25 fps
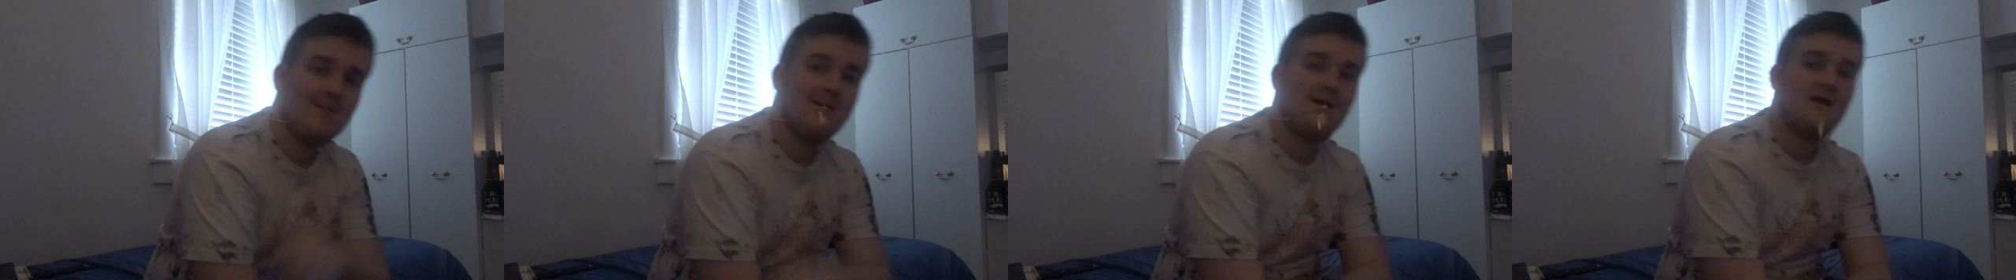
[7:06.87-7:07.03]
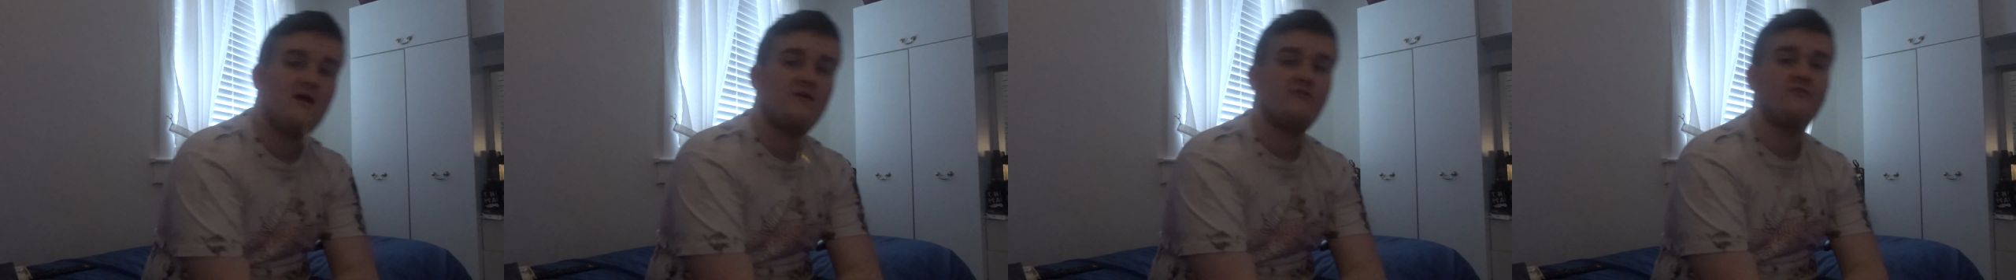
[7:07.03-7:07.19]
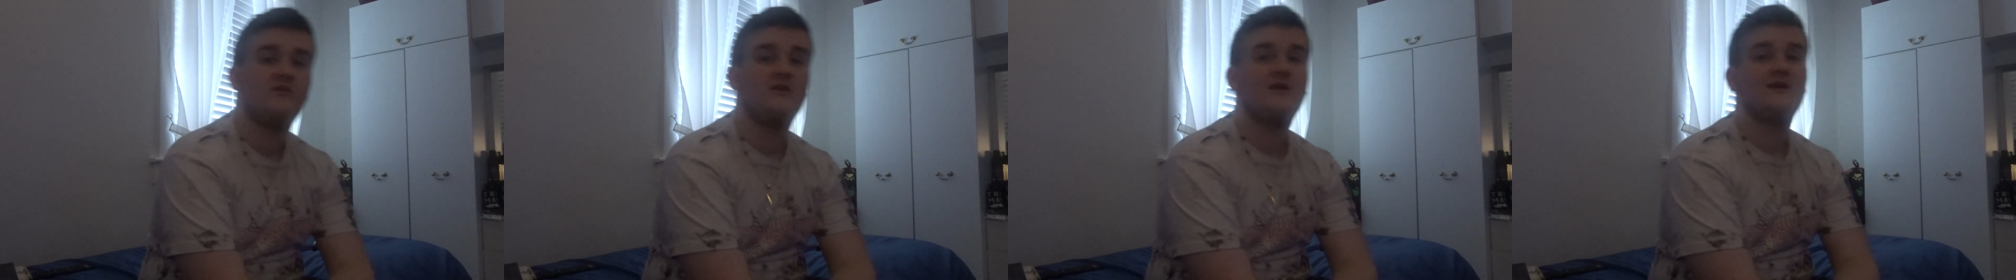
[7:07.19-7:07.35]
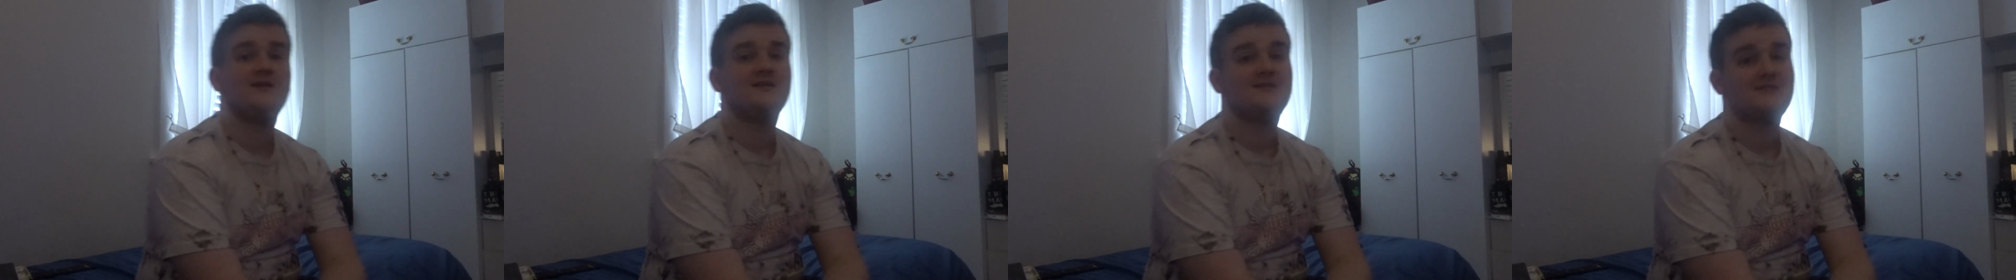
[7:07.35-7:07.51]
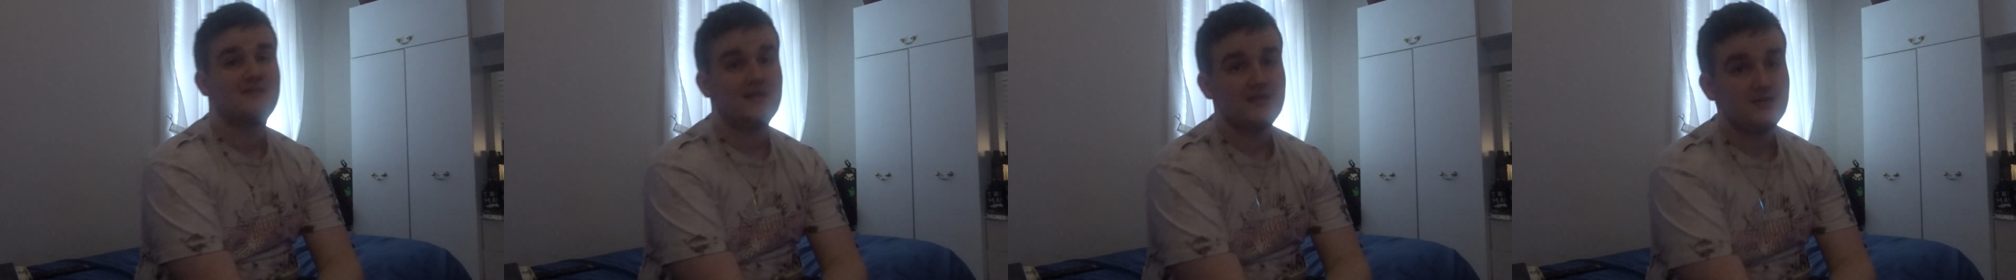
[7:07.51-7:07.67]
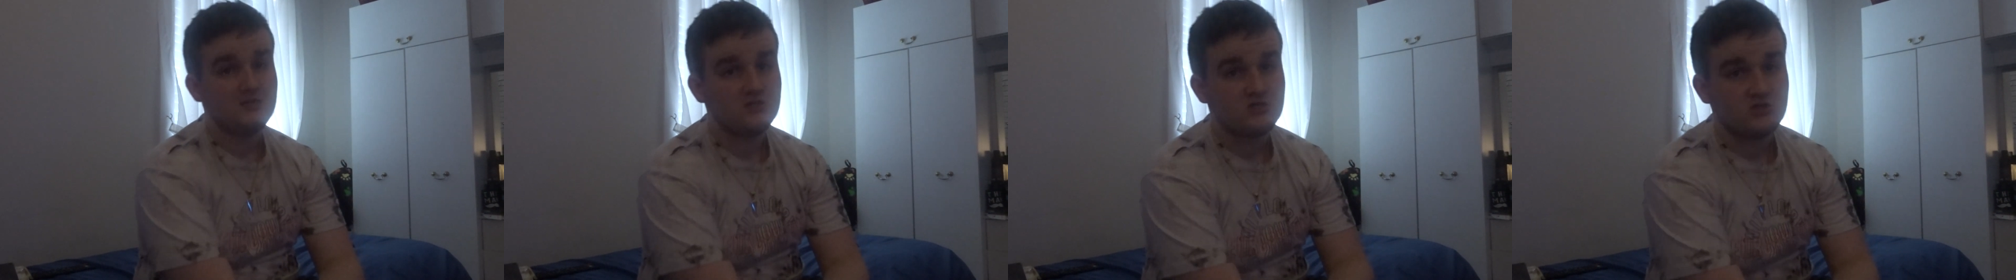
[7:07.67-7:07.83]
if you guys
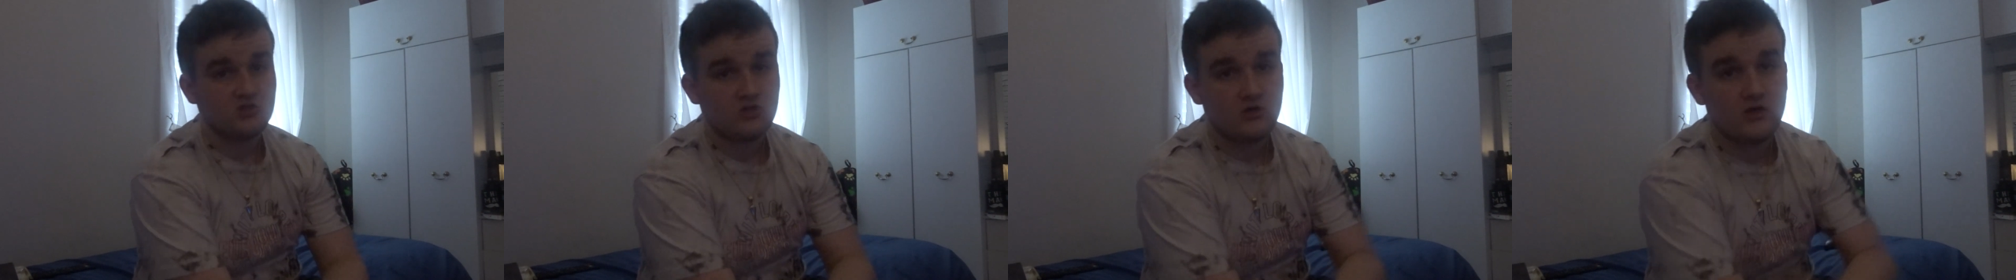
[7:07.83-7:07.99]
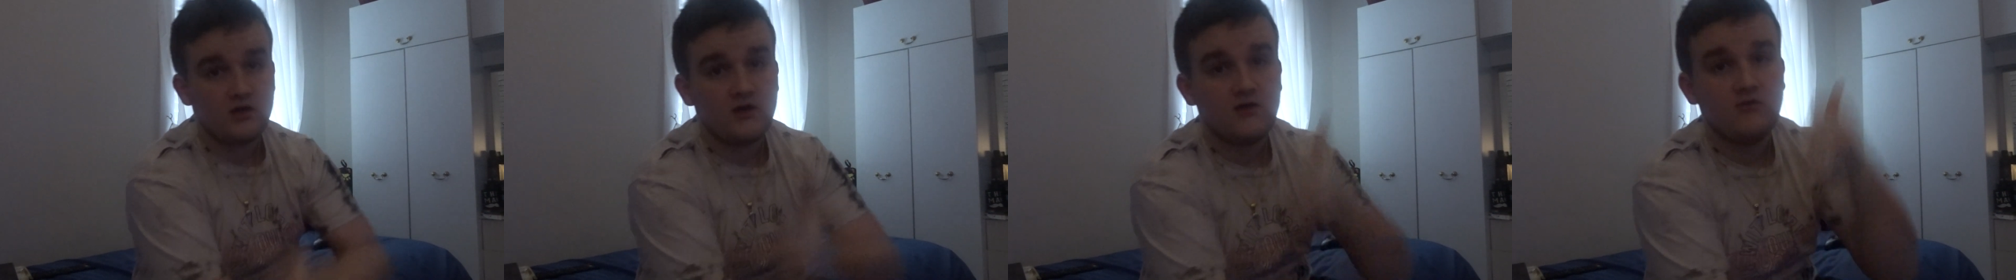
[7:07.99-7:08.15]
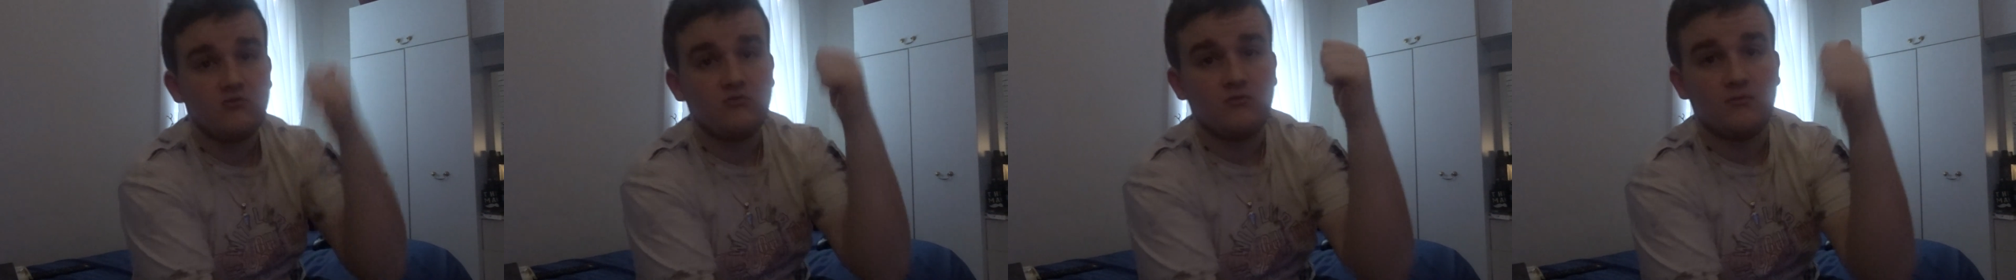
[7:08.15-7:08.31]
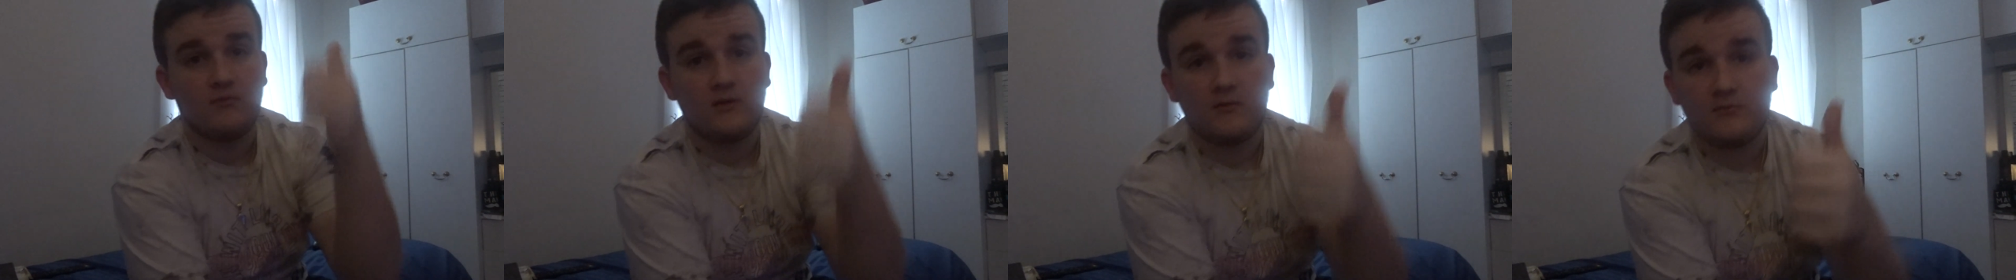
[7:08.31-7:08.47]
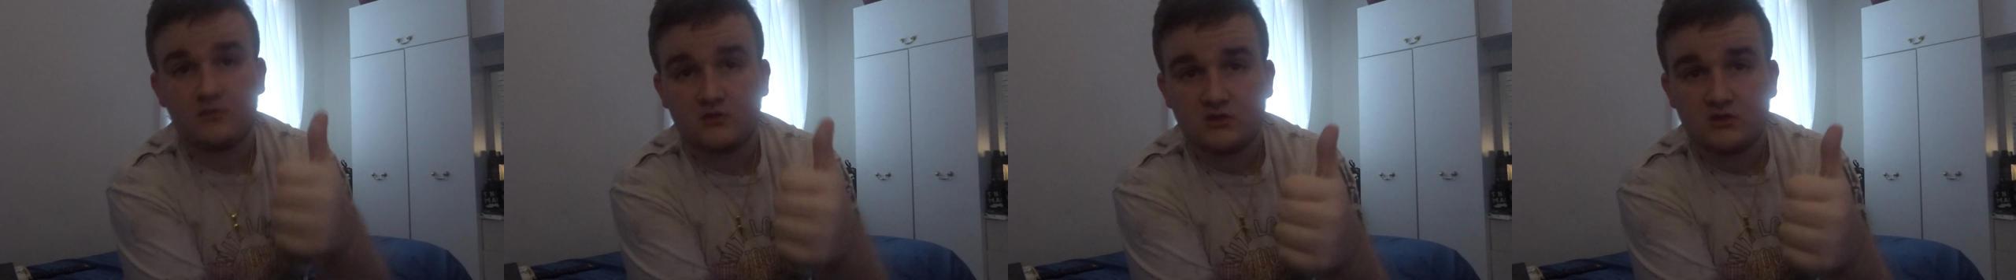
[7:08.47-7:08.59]
did enjoy it, remember